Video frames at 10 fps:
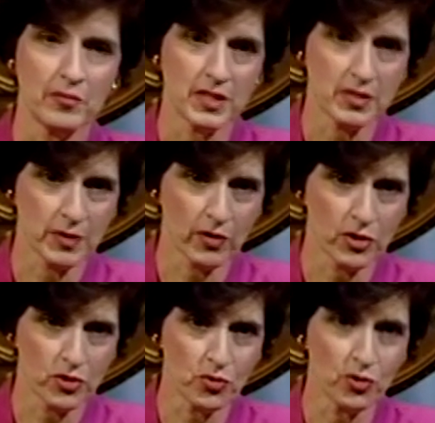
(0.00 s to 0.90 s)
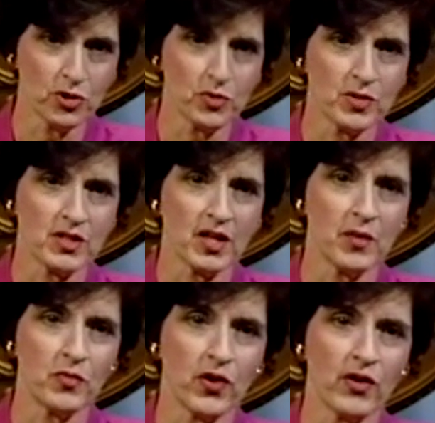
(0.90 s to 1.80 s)
Mrs. Mary George, who was a
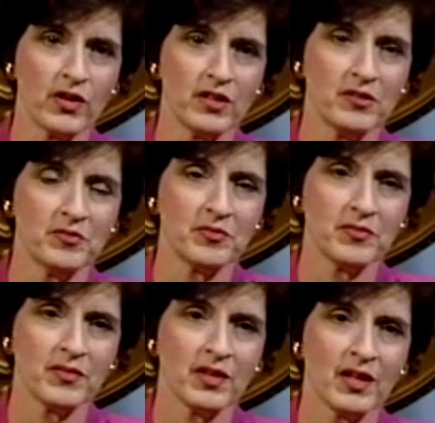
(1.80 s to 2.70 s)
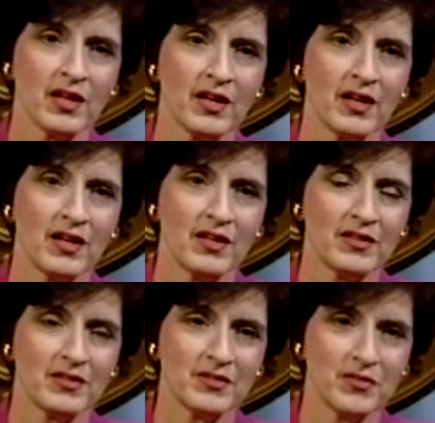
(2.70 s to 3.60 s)
librarian.
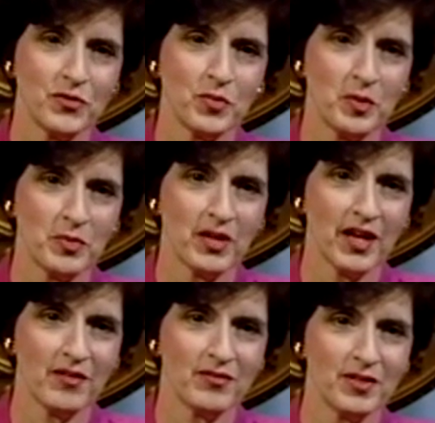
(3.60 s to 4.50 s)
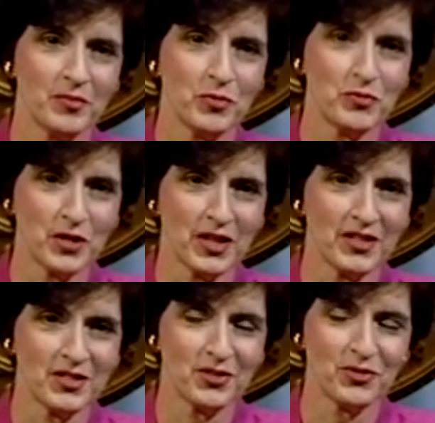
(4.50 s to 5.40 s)
A few people have moved on
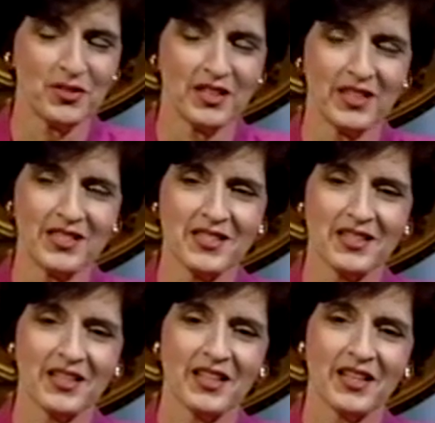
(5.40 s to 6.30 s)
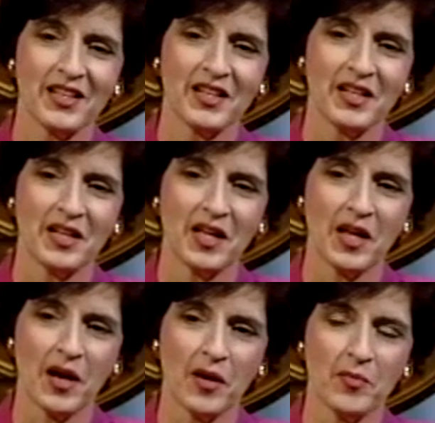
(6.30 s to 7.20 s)
to new things.
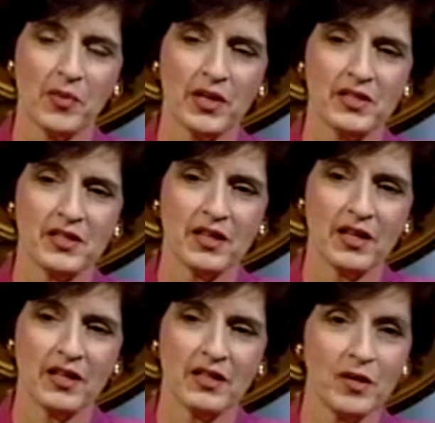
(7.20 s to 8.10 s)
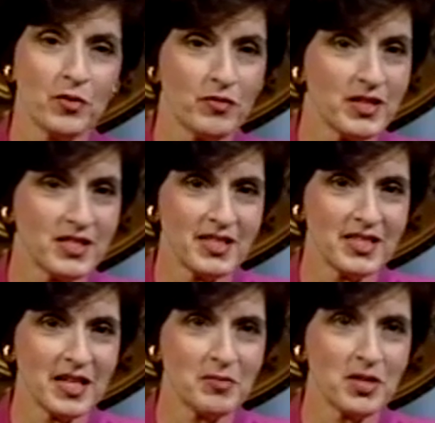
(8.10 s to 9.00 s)
But a number of us at the
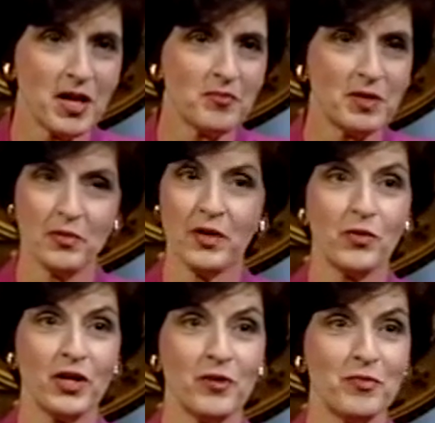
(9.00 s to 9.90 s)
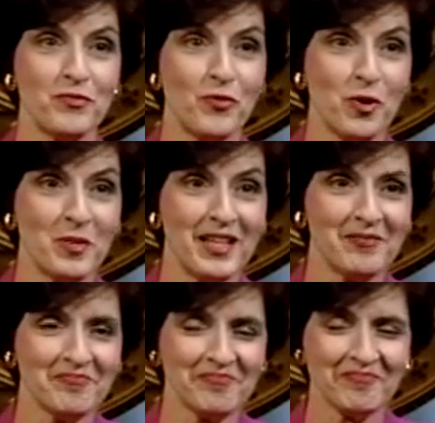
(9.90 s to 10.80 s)
same time, people that were here before me,
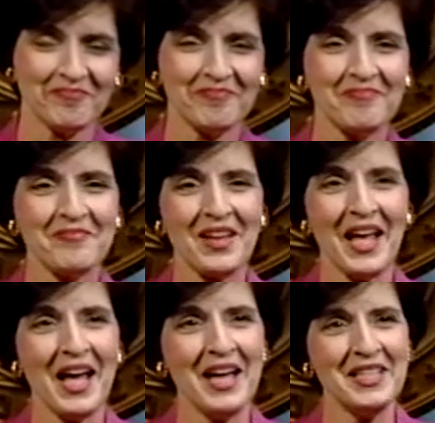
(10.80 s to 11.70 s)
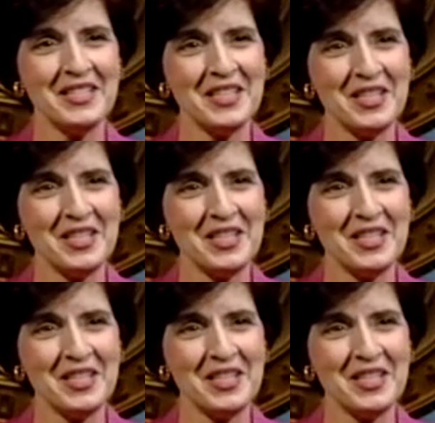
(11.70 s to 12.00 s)
and